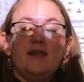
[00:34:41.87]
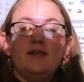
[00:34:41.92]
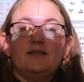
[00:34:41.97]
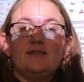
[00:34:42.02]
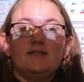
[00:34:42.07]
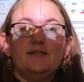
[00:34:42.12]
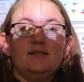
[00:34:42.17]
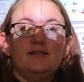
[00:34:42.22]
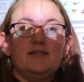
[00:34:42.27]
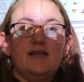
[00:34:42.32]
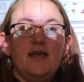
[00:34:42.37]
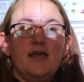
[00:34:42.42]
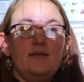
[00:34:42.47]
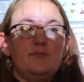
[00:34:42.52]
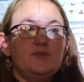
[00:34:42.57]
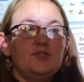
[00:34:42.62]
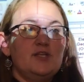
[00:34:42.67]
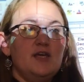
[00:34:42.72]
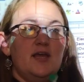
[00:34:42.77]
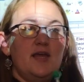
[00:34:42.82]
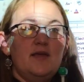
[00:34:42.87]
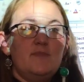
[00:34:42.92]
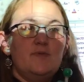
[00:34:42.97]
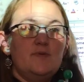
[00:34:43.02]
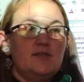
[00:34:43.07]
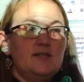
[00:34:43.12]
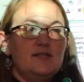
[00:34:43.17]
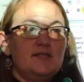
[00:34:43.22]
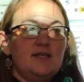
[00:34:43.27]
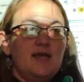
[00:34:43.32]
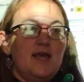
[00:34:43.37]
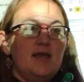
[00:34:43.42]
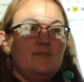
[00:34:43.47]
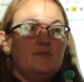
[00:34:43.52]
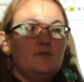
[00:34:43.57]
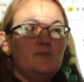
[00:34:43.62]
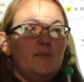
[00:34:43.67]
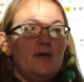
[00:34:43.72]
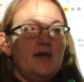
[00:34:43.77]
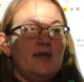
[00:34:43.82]
it's the same shape and the same
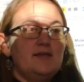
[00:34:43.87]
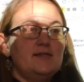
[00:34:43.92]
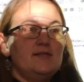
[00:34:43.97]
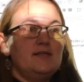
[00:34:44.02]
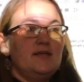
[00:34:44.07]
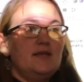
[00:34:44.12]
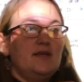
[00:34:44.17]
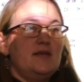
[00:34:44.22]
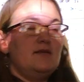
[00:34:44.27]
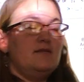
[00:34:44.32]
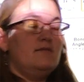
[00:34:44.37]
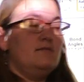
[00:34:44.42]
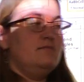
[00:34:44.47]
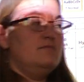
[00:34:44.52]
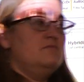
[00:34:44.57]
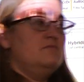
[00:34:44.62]
spacing,